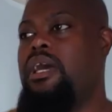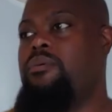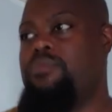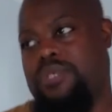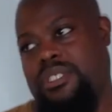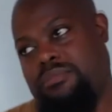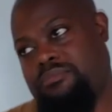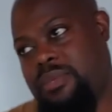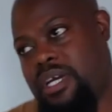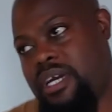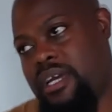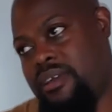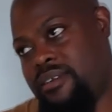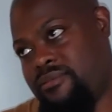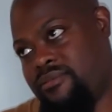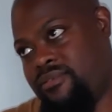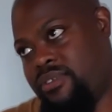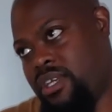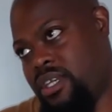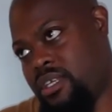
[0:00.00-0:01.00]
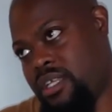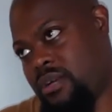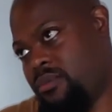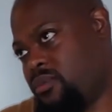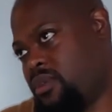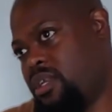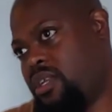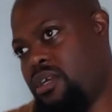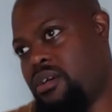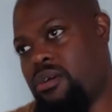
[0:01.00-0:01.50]
was my feel. I wanted
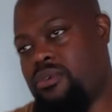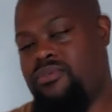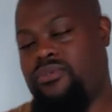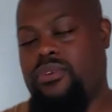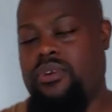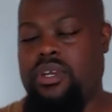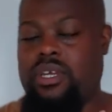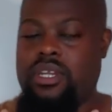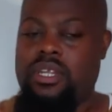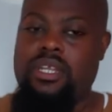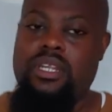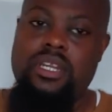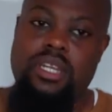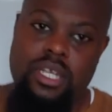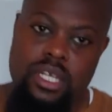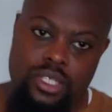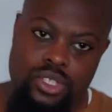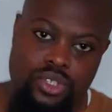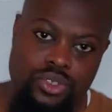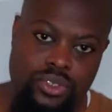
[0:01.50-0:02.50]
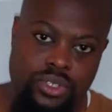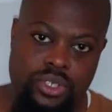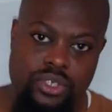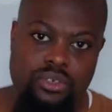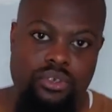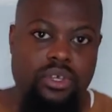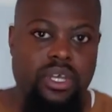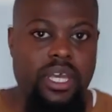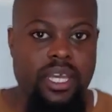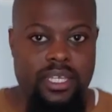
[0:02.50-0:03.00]
to go for an
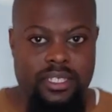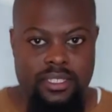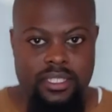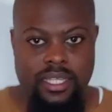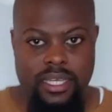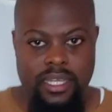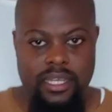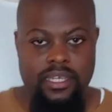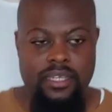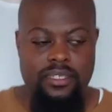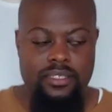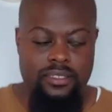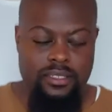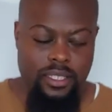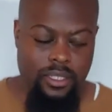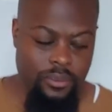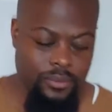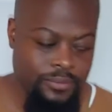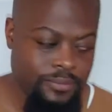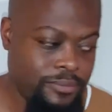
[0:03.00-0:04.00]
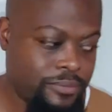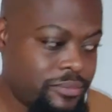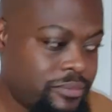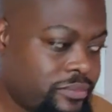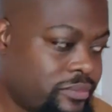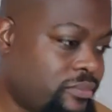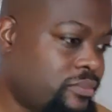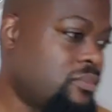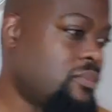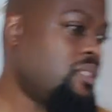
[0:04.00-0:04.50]
industrial aesthetic. So
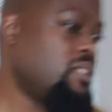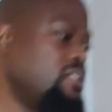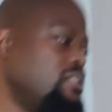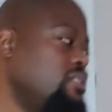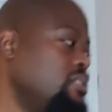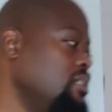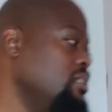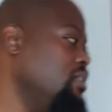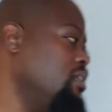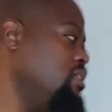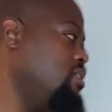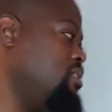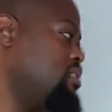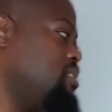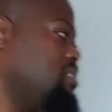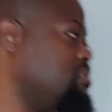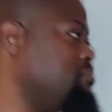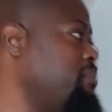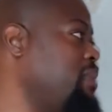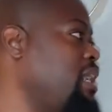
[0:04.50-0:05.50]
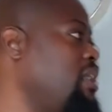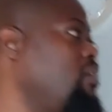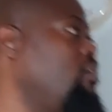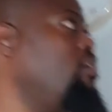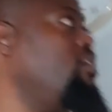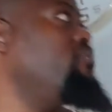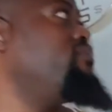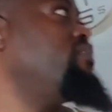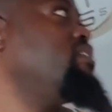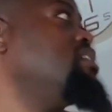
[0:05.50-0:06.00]
this is my
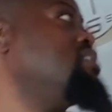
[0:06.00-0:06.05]
office,